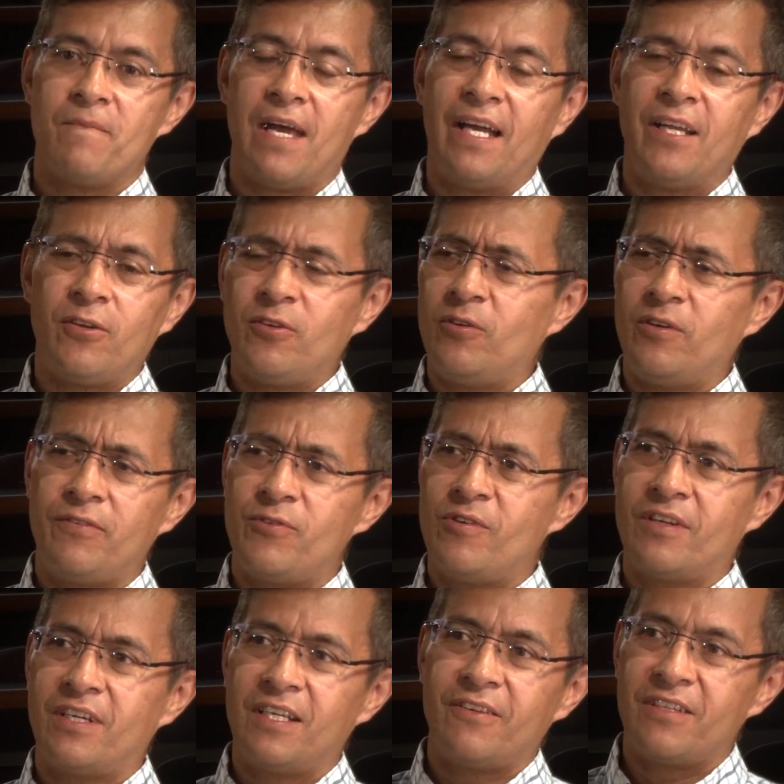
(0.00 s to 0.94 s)
I don't know if
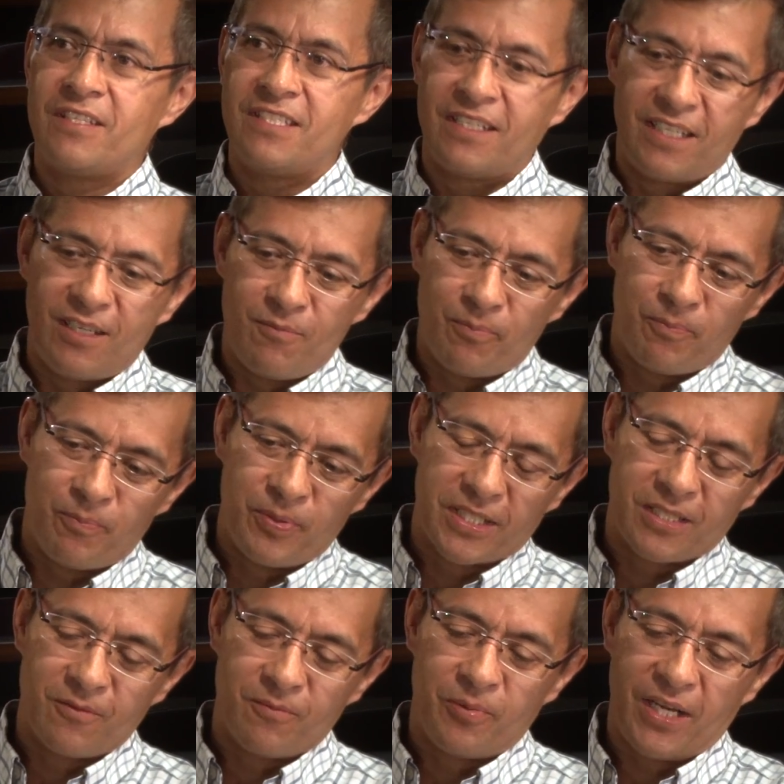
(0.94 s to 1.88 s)
you agree or disagree,
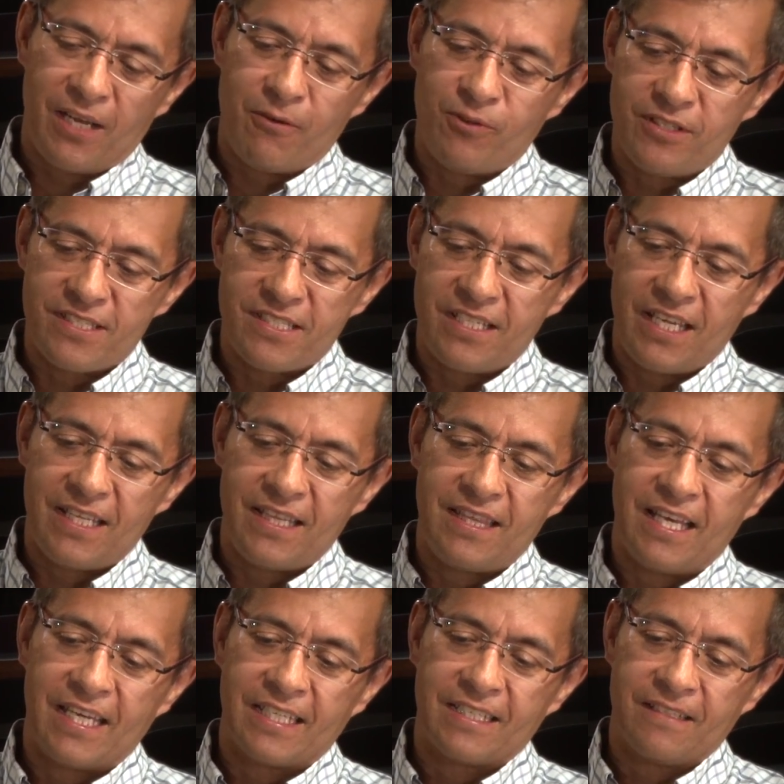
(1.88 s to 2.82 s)
but I will say
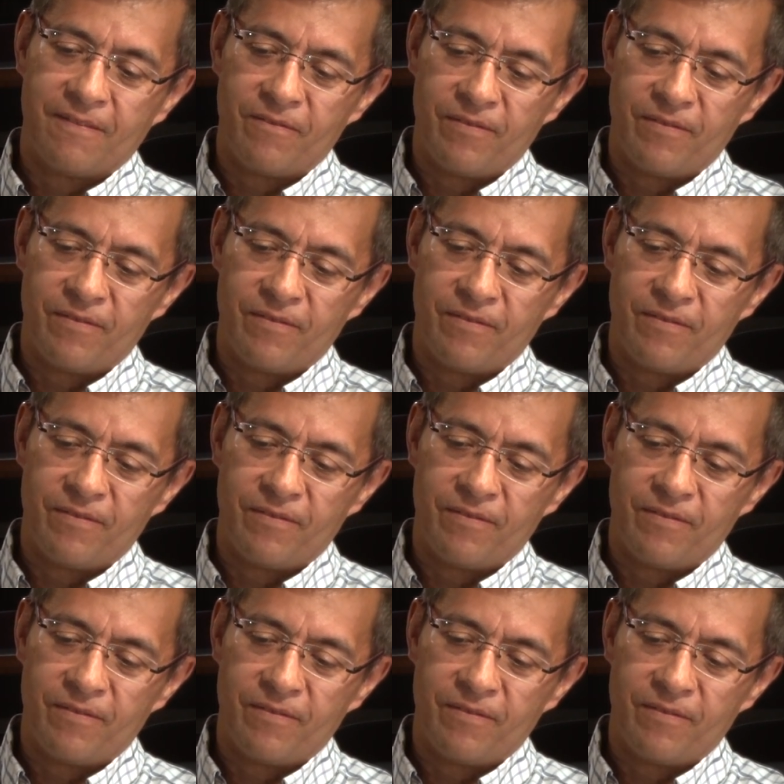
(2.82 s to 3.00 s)
that